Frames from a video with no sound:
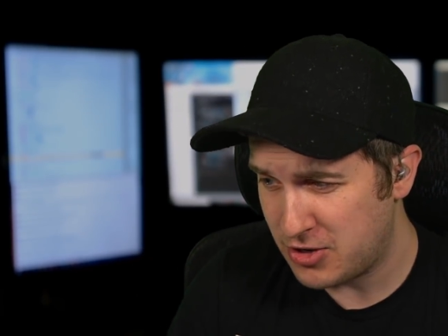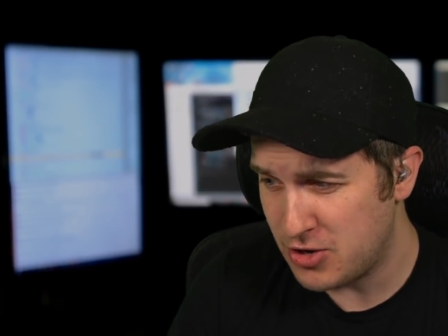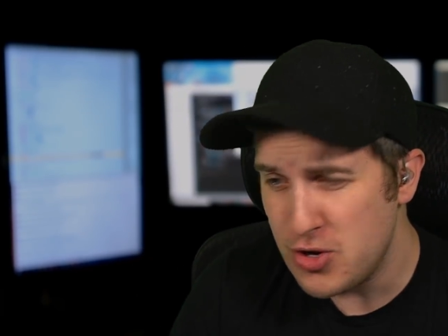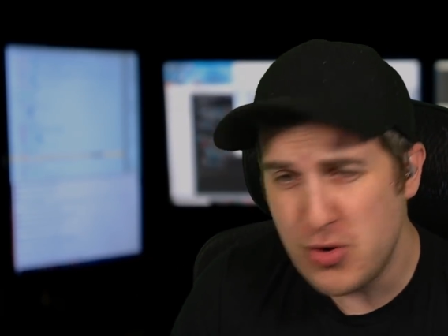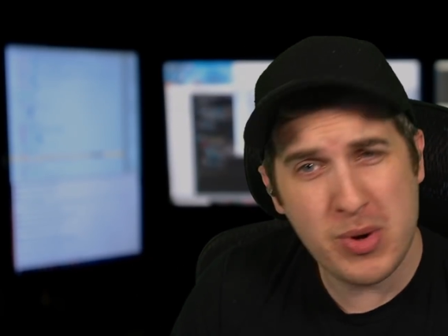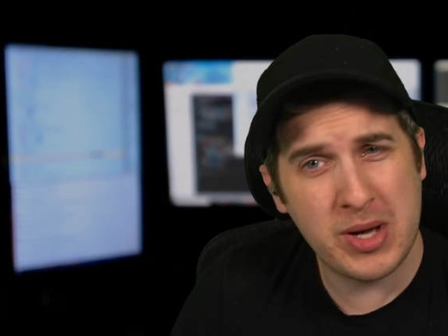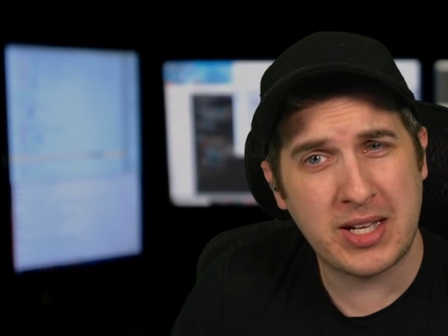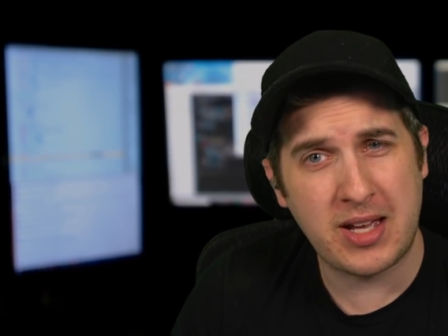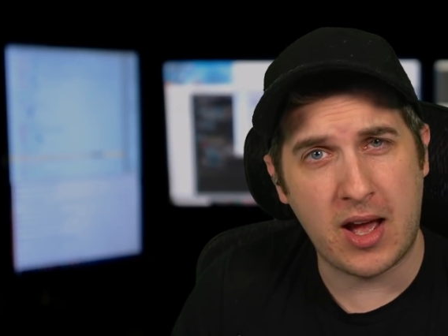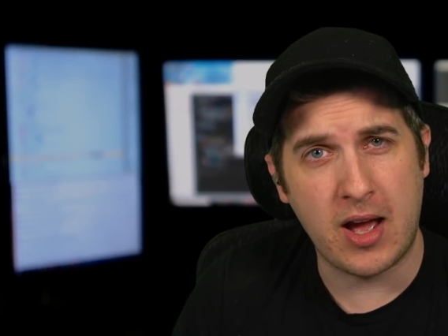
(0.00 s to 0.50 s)

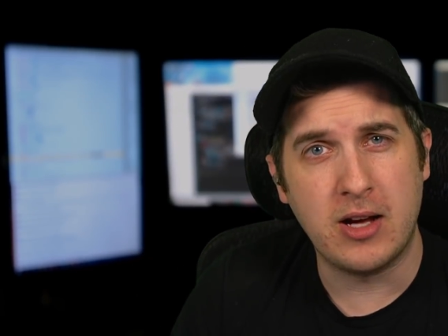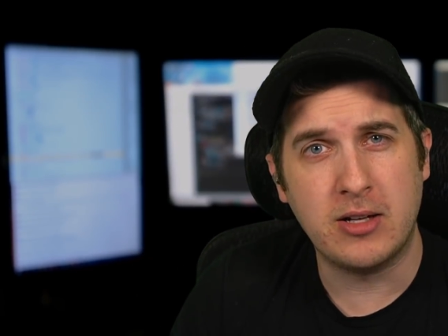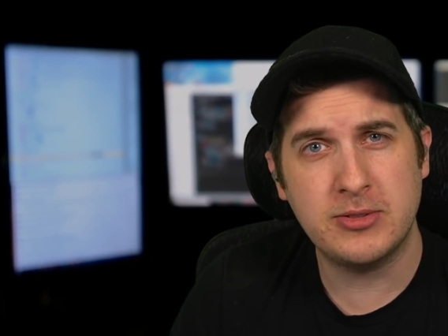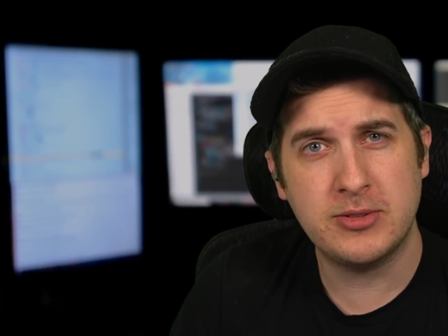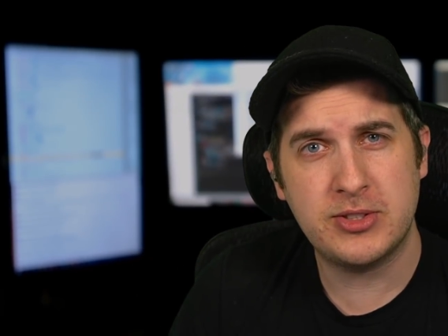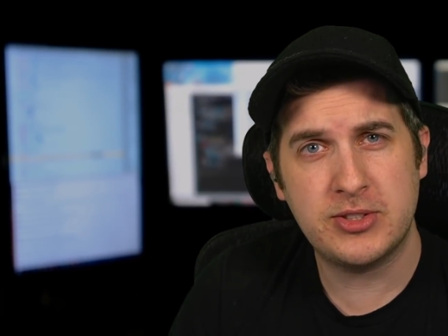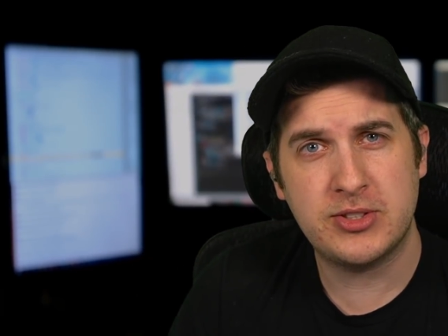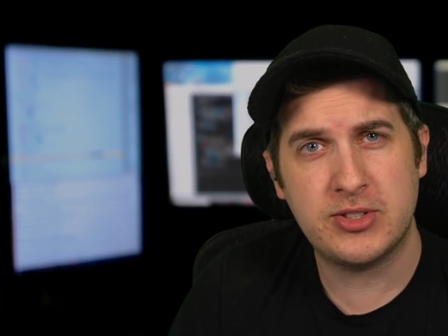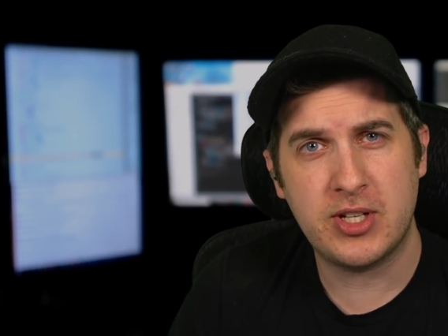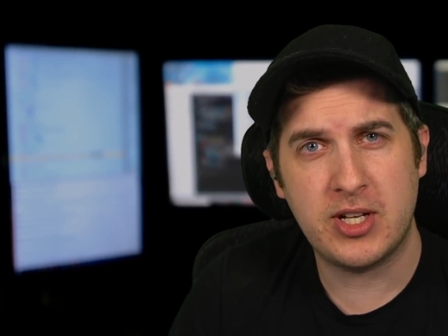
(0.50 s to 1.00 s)
new
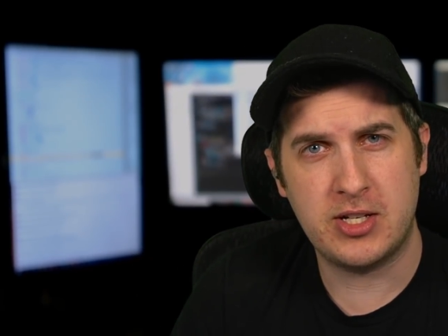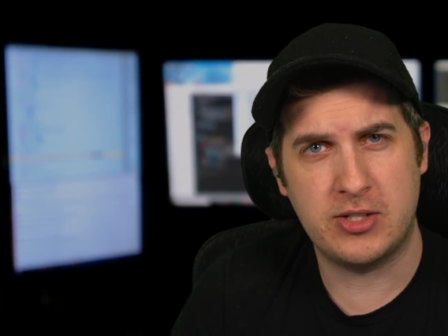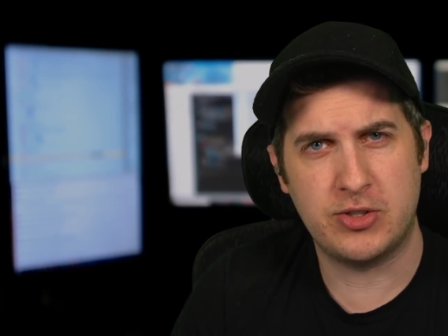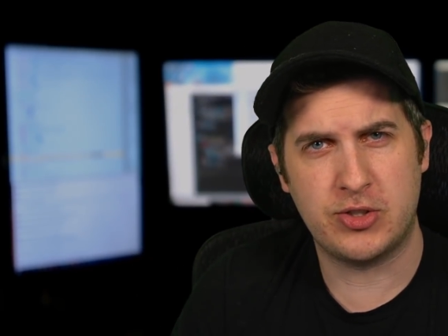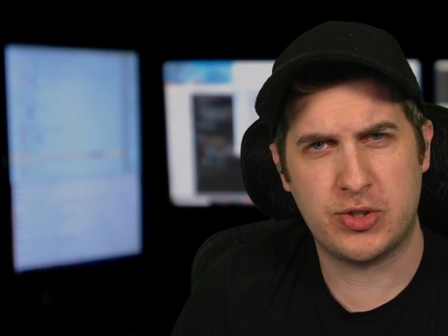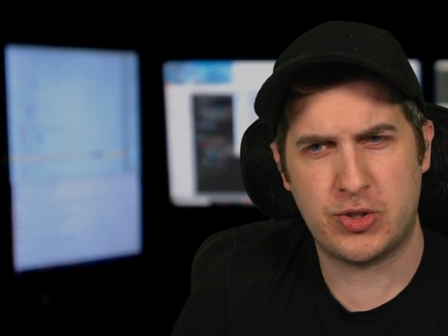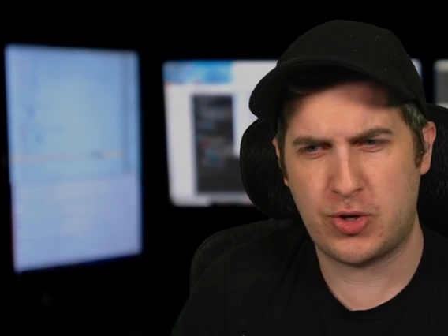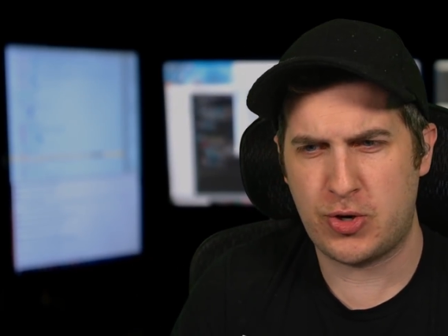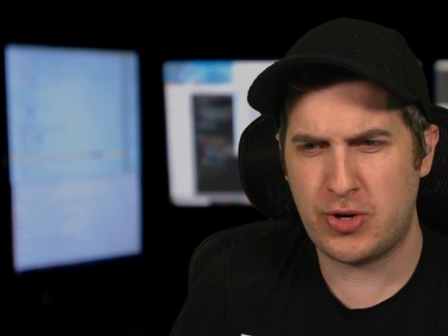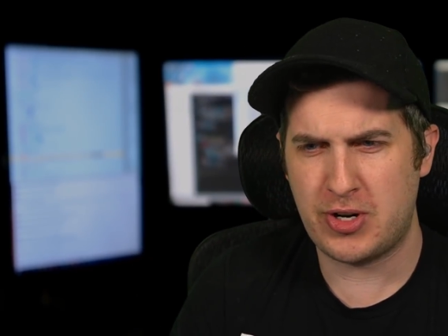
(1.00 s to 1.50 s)
accounts and
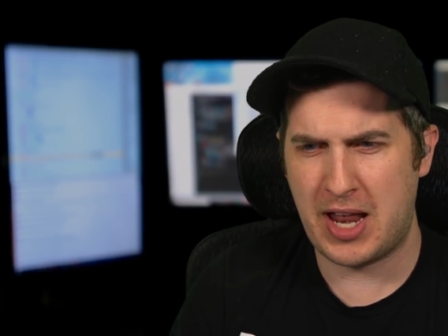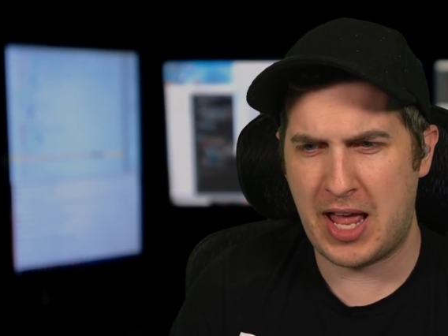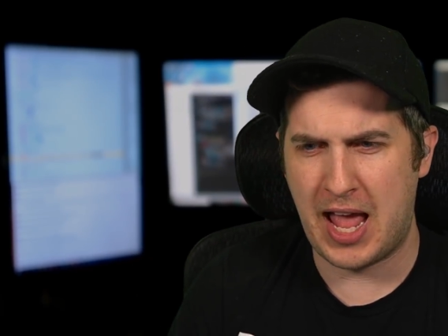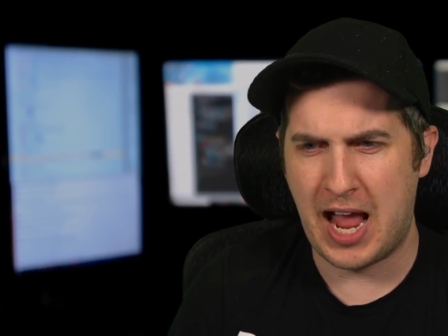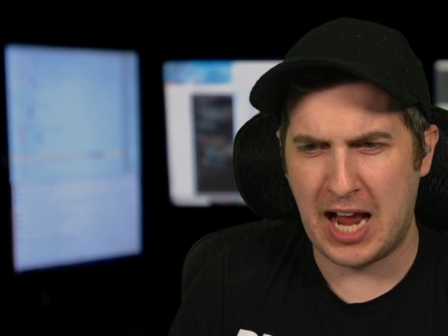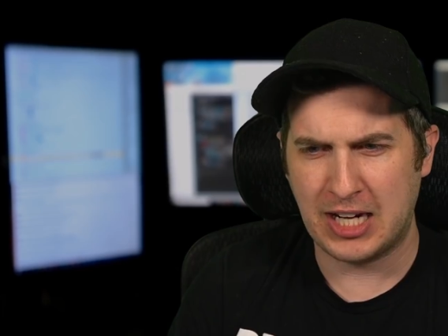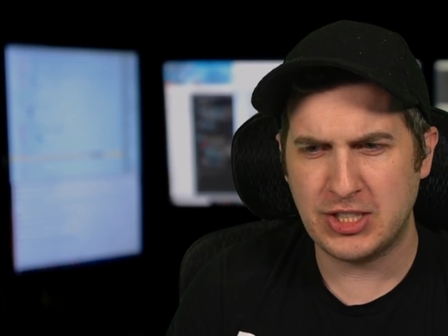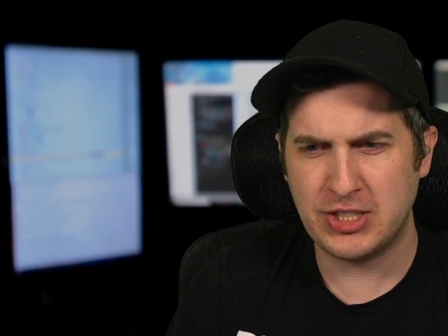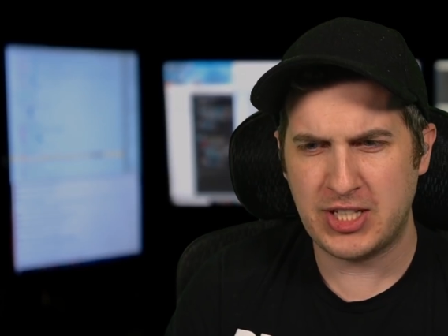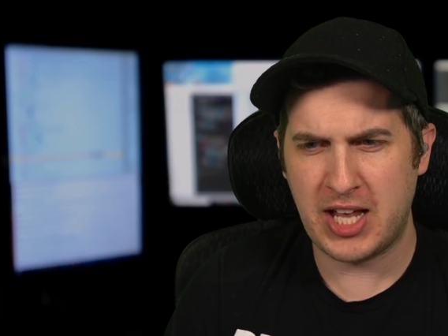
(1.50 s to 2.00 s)
certain
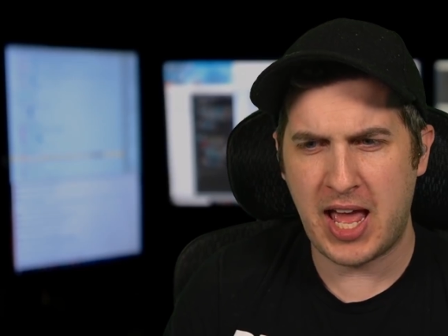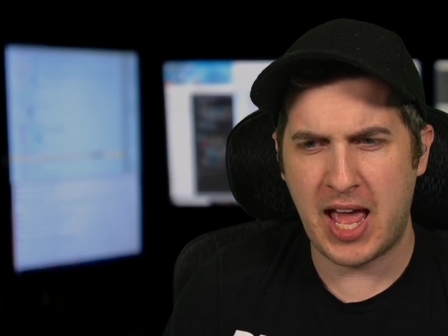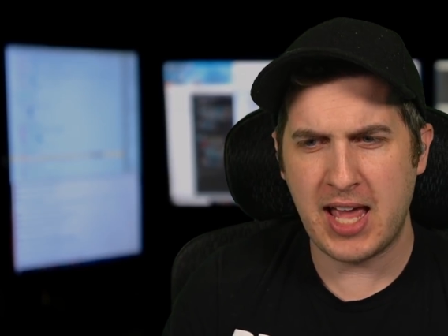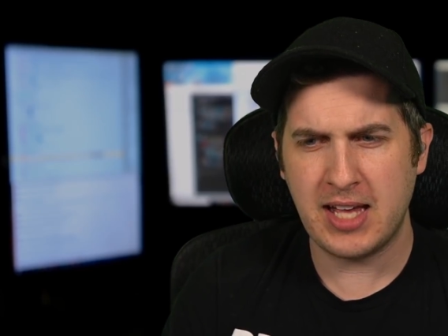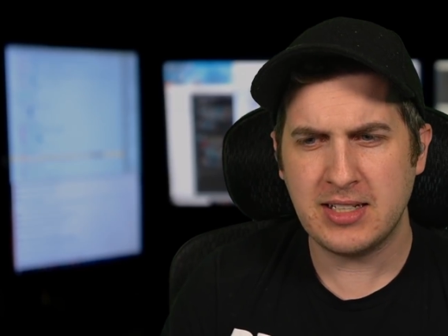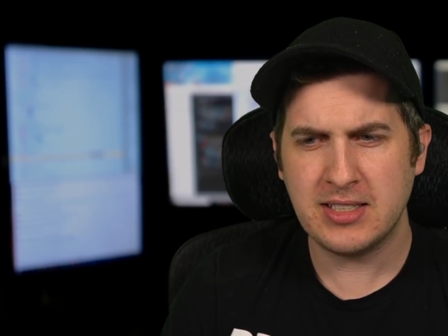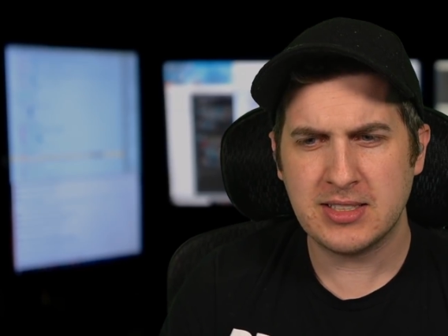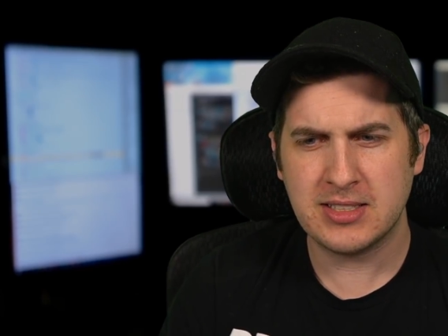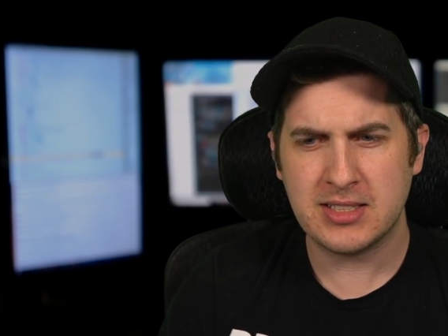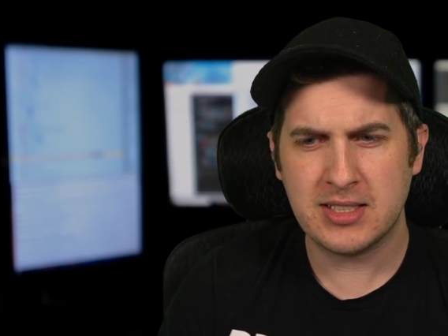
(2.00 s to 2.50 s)

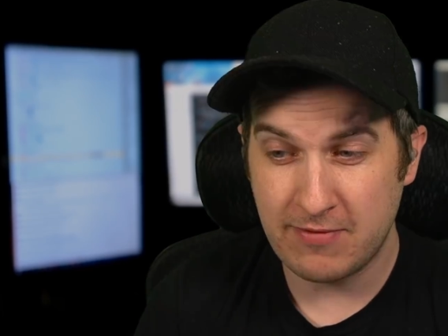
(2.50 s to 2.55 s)
hashtags.